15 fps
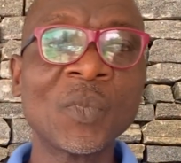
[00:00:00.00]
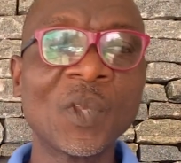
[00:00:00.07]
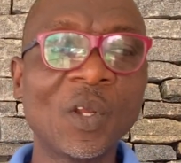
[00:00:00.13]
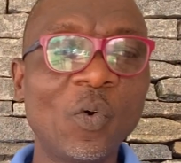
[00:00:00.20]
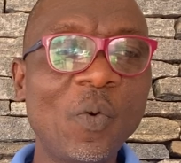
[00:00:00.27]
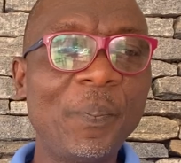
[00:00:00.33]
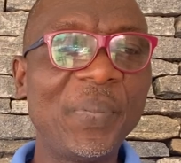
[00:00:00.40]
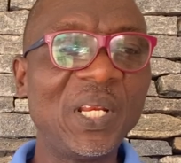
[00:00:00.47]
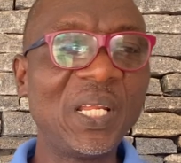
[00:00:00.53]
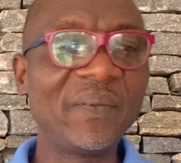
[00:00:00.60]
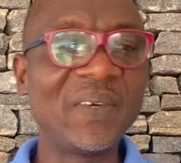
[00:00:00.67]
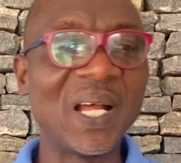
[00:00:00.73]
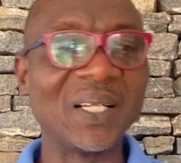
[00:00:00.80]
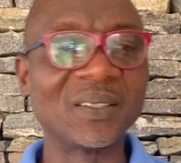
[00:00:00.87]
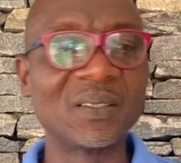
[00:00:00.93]
who believe
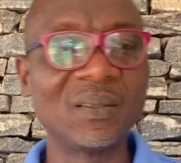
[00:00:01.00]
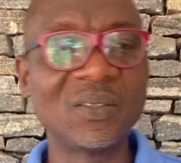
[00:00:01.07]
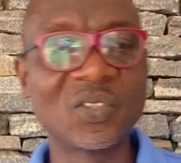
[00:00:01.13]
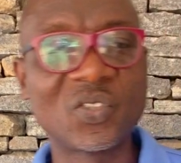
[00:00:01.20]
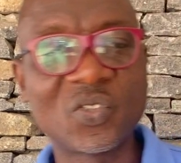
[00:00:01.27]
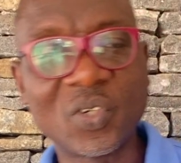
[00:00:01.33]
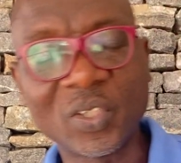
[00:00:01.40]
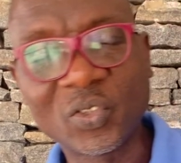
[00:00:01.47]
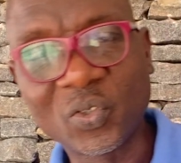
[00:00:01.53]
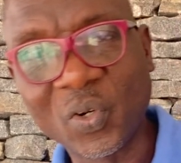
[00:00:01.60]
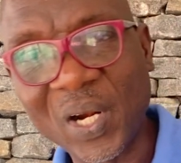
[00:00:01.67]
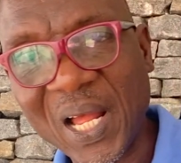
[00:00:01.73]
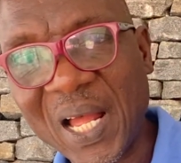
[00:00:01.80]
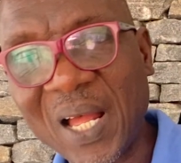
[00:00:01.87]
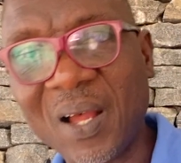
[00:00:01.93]
that
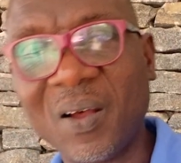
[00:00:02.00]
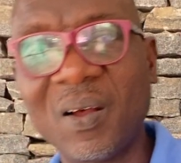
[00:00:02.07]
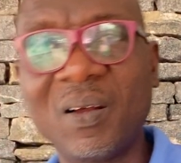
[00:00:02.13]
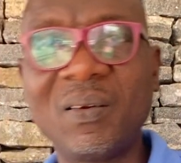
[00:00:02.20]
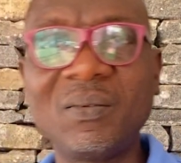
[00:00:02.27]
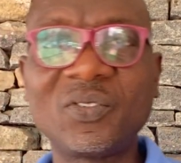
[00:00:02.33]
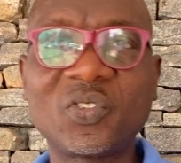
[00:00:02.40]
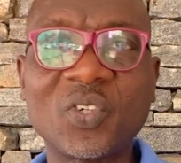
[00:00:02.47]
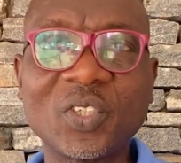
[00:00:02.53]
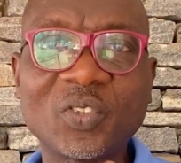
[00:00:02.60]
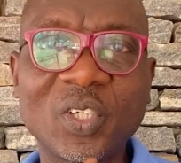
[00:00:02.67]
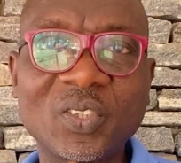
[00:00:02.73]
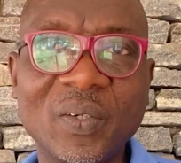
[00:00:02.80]
structures